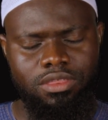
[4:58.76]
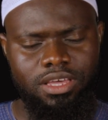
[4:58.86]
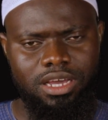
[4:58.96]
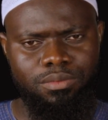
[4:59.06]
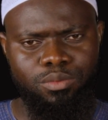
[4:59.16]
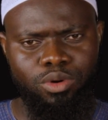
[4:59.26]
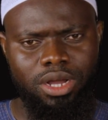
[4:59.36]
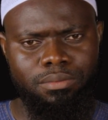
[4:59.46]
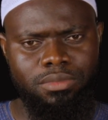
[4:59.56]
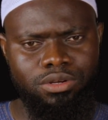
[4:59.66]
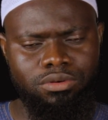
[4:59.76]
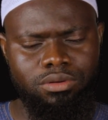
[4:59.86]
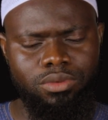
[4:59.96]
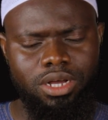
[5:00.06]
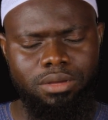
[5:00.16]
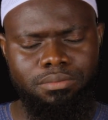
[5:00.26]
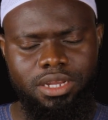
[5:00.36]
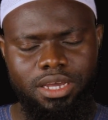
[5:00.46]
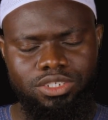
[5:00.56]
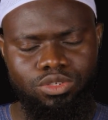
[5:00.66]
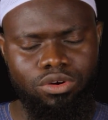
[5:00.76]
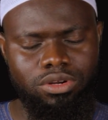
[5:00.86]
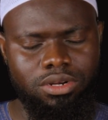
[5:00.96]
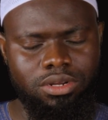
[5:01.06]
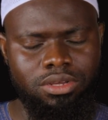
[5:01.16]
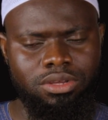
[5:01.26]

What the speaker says: So dhahaba Muhammadun, Muhammad has gone.